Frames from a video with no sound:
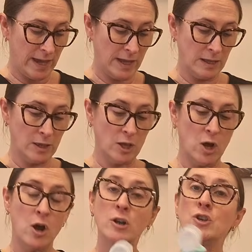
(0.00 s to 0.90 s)
a
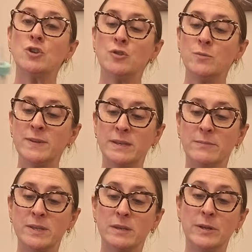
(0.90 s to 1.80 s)
long tube
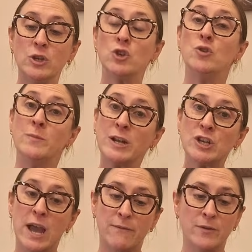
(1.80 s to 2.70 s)
seems to be too
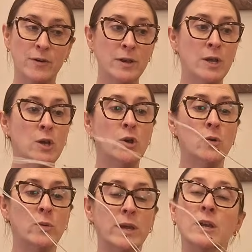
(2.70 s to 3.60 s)
much effort,
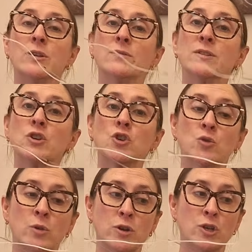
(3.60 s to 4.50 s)
we can use a
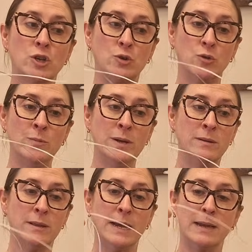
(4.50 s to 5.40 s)
shorter tube
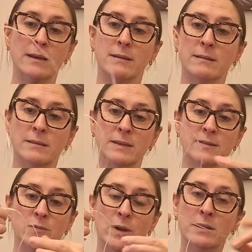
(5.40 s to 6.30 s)
like
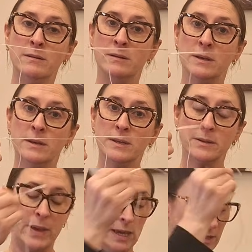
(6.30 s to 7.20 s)
this one to make